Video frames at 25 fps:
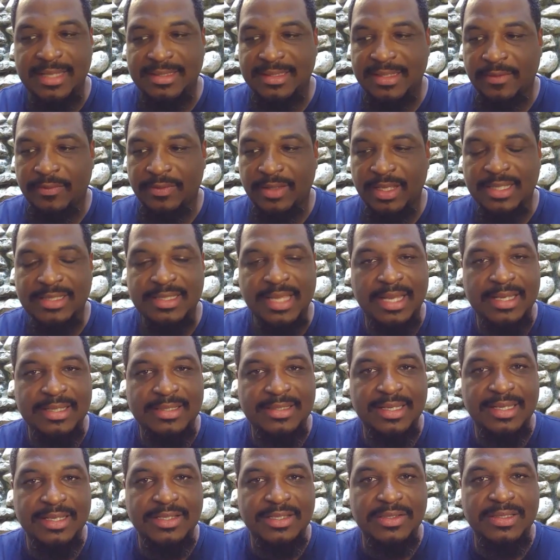definitely exciting
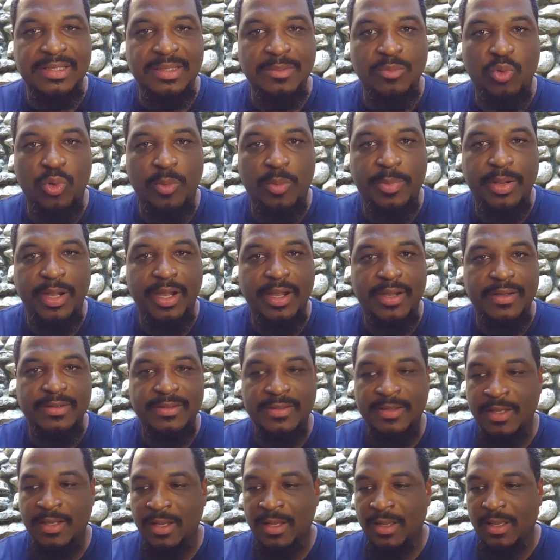to see as you see more
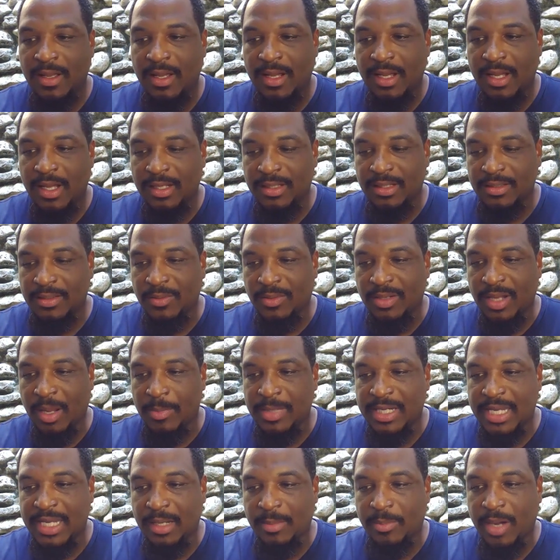pairs,
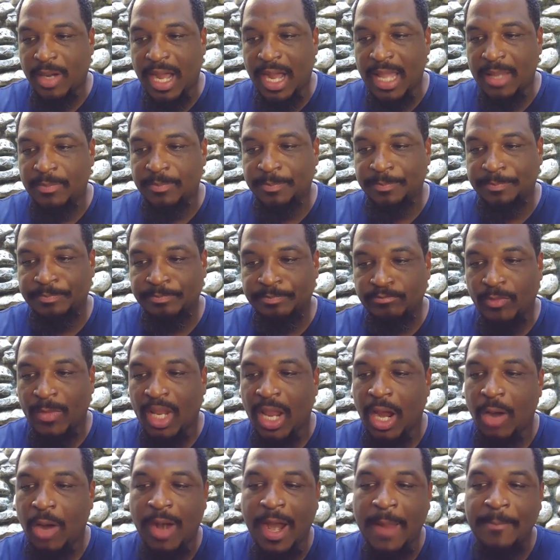coming down the pipe.
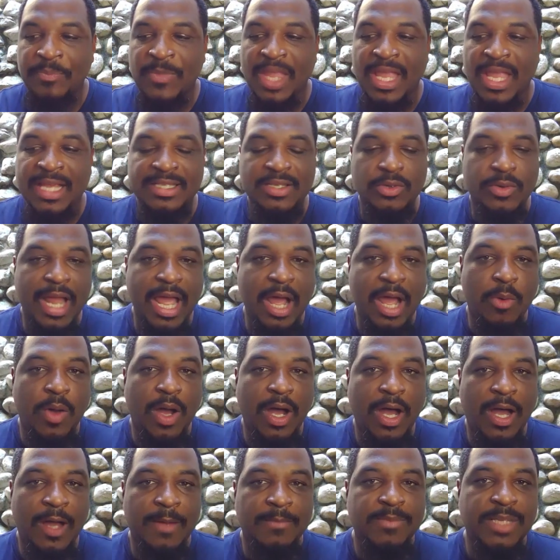All right, so
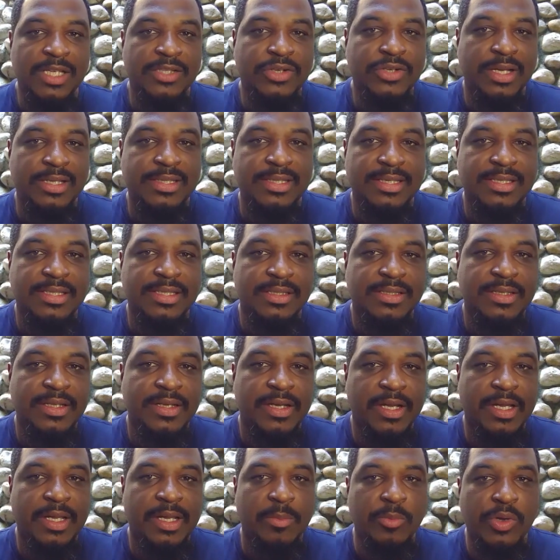now let's transition to
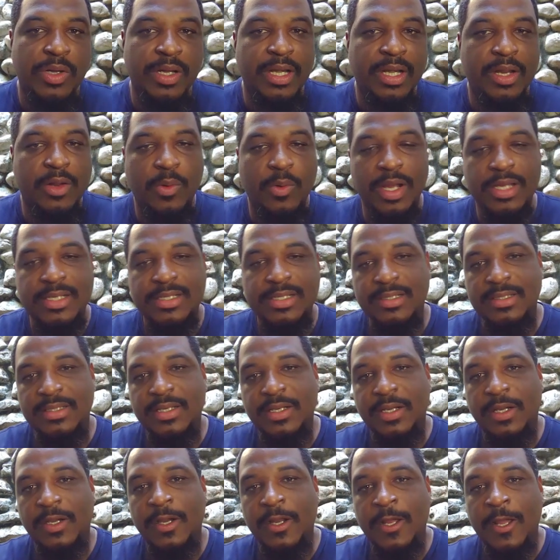the community questions
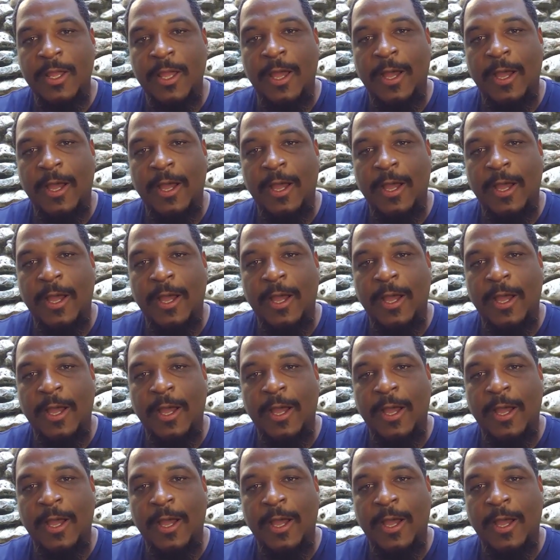here.